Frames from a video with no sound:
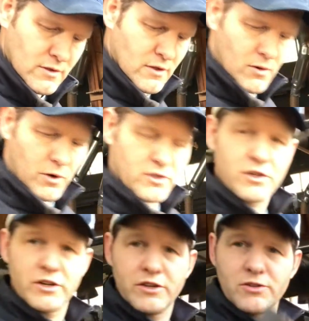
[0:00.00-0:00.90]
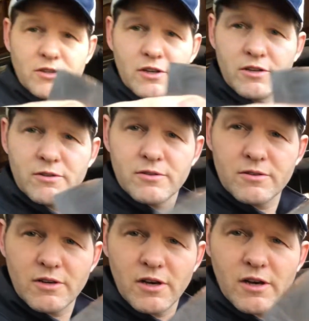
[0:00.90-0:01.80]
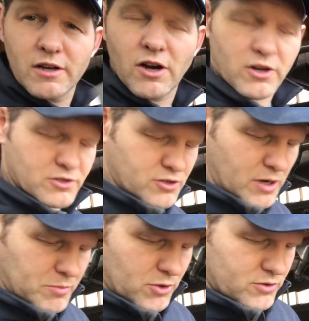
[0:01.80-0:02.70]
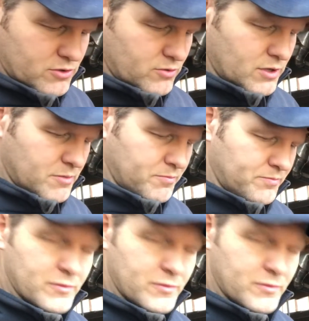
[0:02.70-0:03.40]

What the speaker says: Works good. Use a card scraper to.